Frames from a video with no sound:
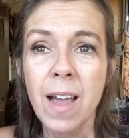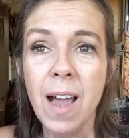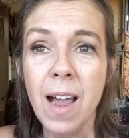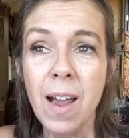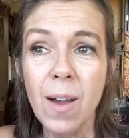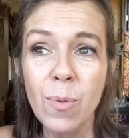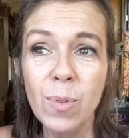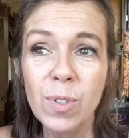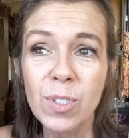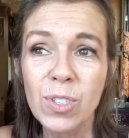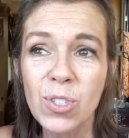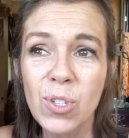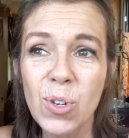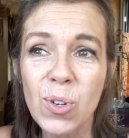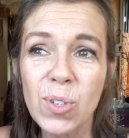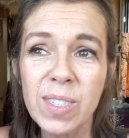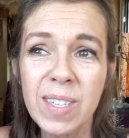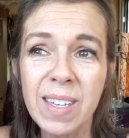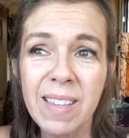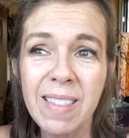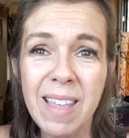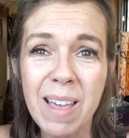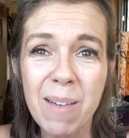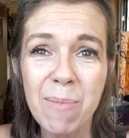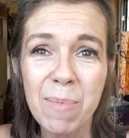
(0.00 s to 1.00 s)
was
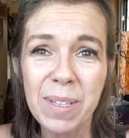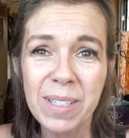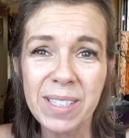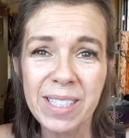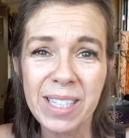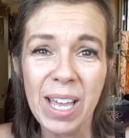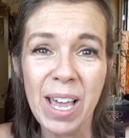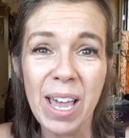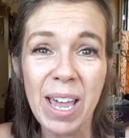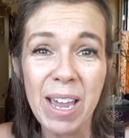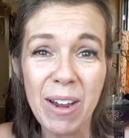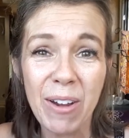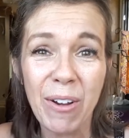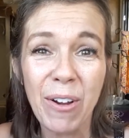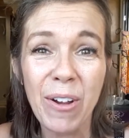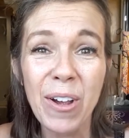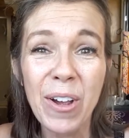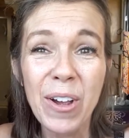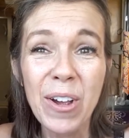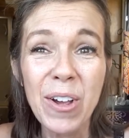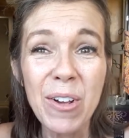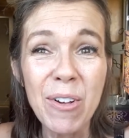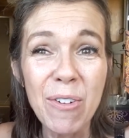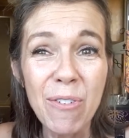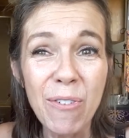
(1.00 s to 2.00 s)
using them as like
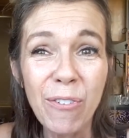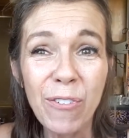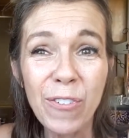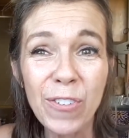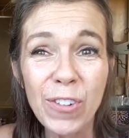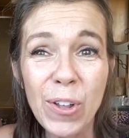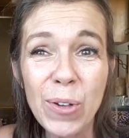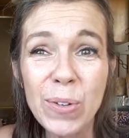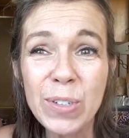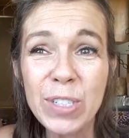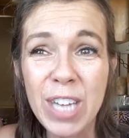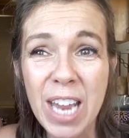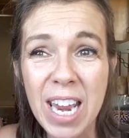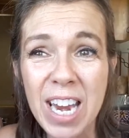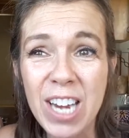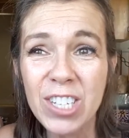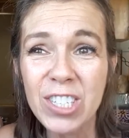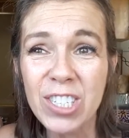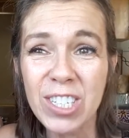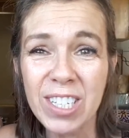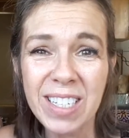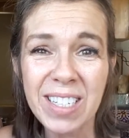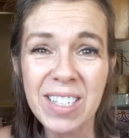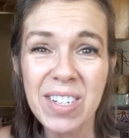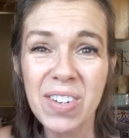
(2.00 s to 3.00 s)

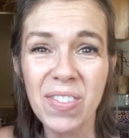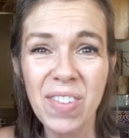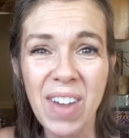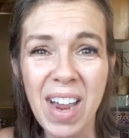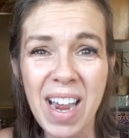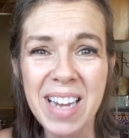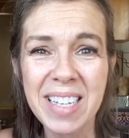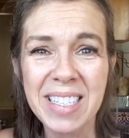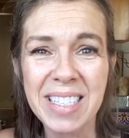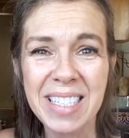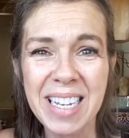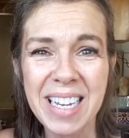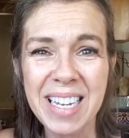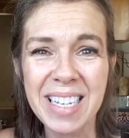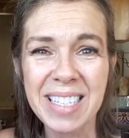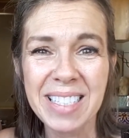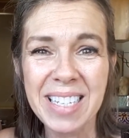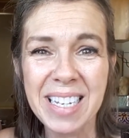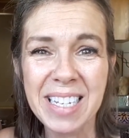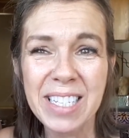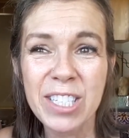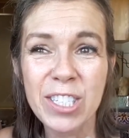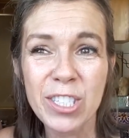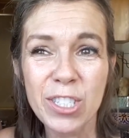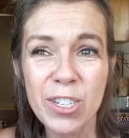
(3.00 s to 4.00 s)
flotation devices,
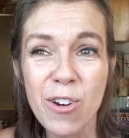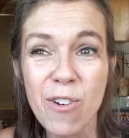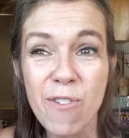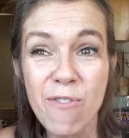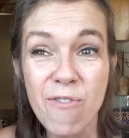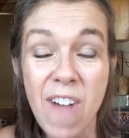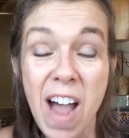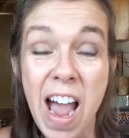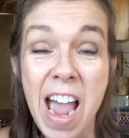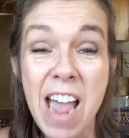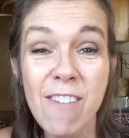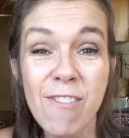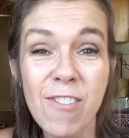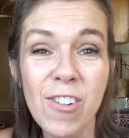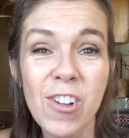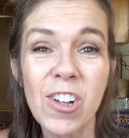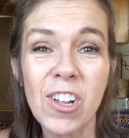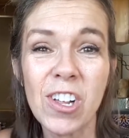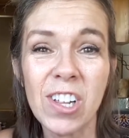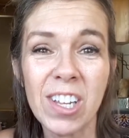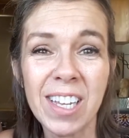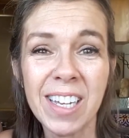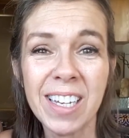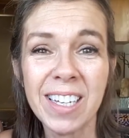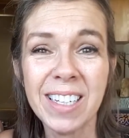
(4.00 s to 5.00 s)
as
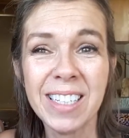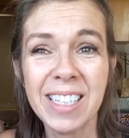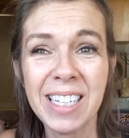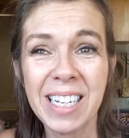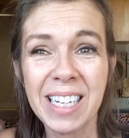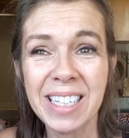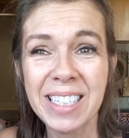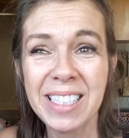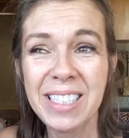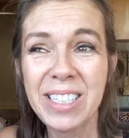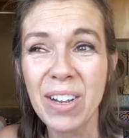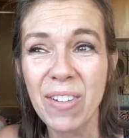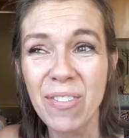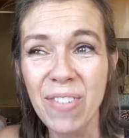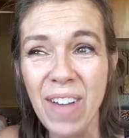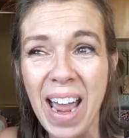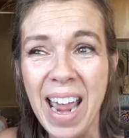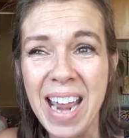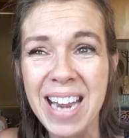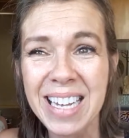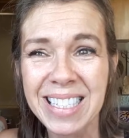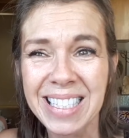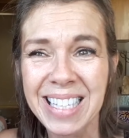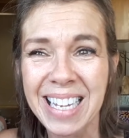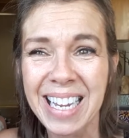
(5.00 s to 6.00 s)
survival
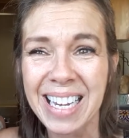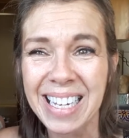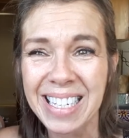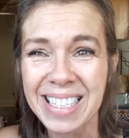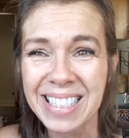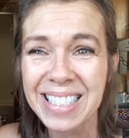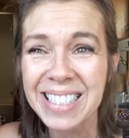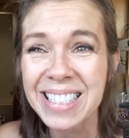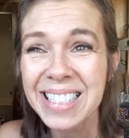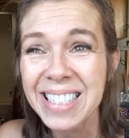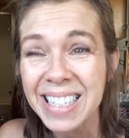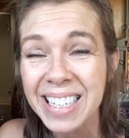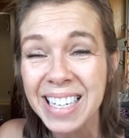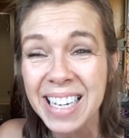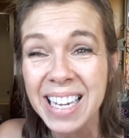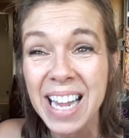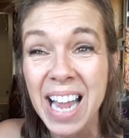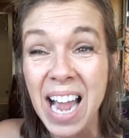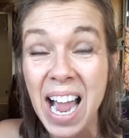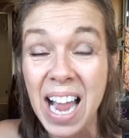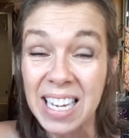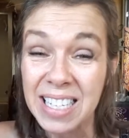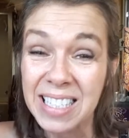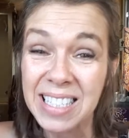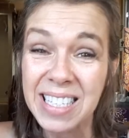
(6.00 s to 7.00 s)
devices.
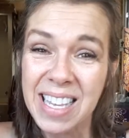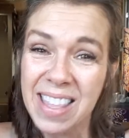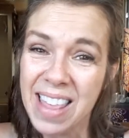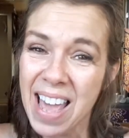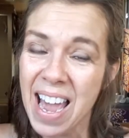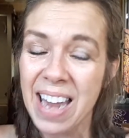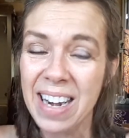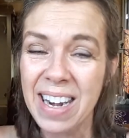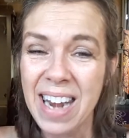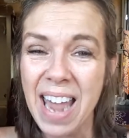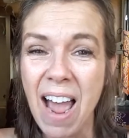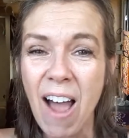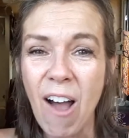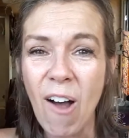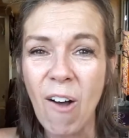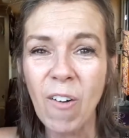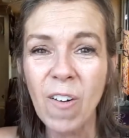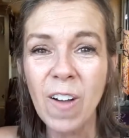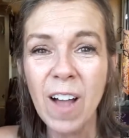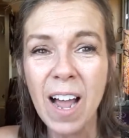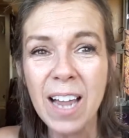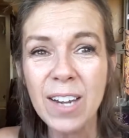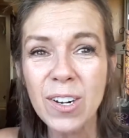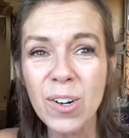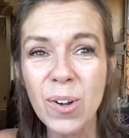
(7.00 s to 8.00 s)
I see that
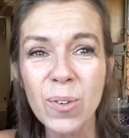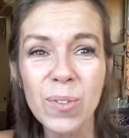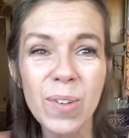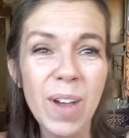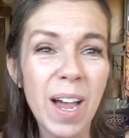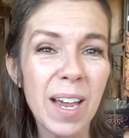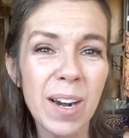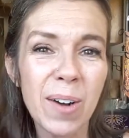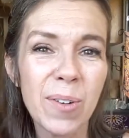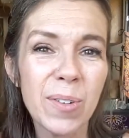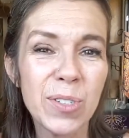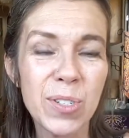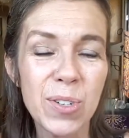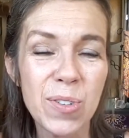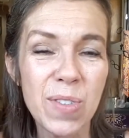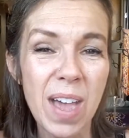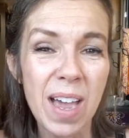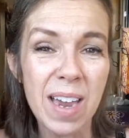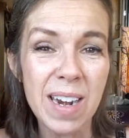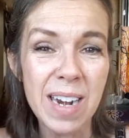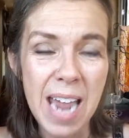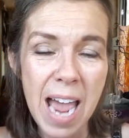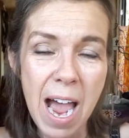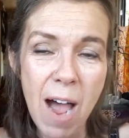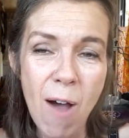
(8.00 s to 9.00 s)
now. I don't do
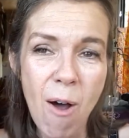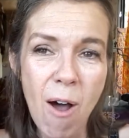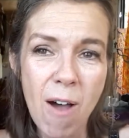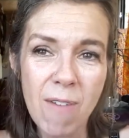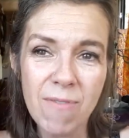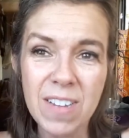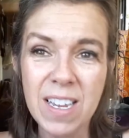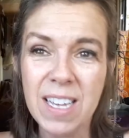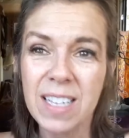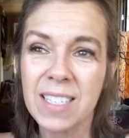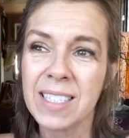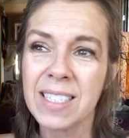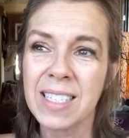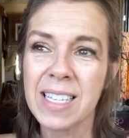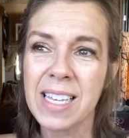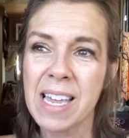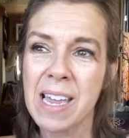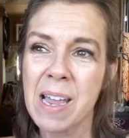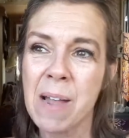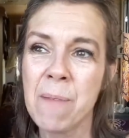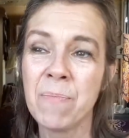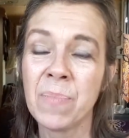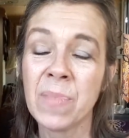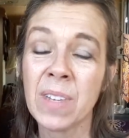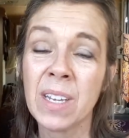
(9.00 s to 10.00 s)
that now,
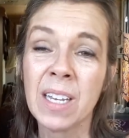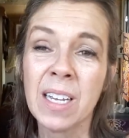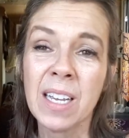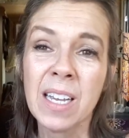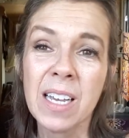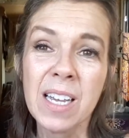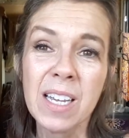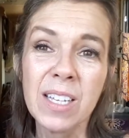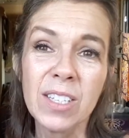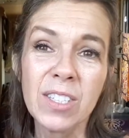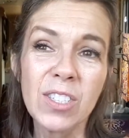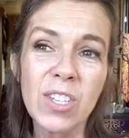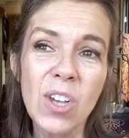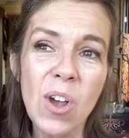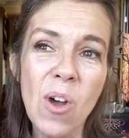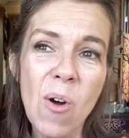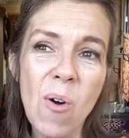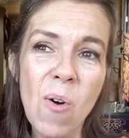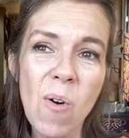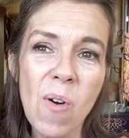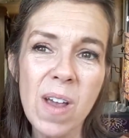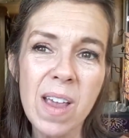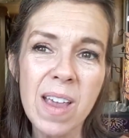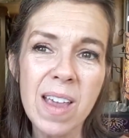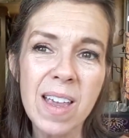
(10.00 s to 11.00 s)
obviously.
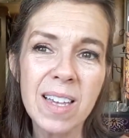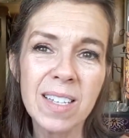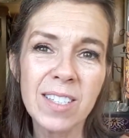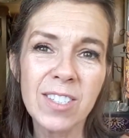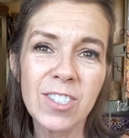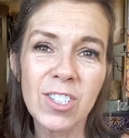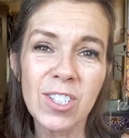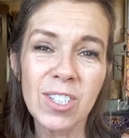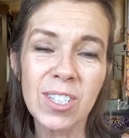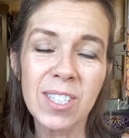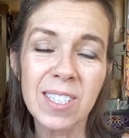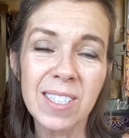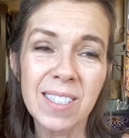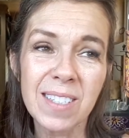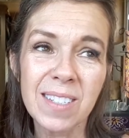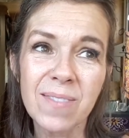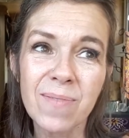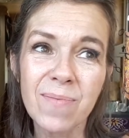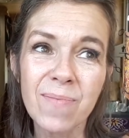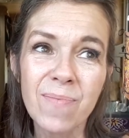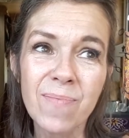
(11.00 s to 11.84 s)
So it's just,